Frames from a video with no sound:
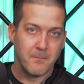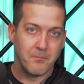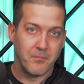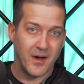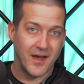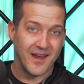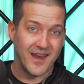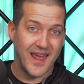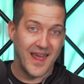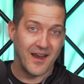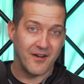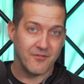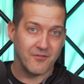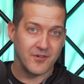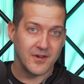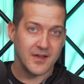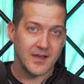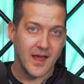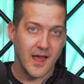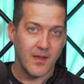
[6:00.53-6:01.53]
but
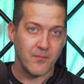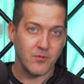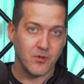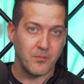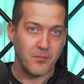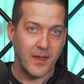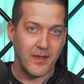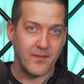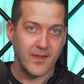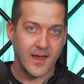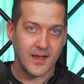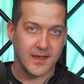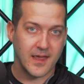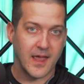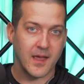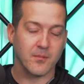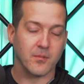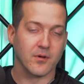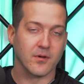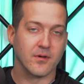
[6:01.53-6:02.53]
every time you bend that
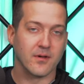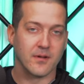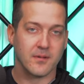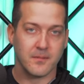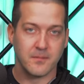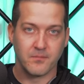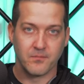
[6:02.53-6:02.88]
cable,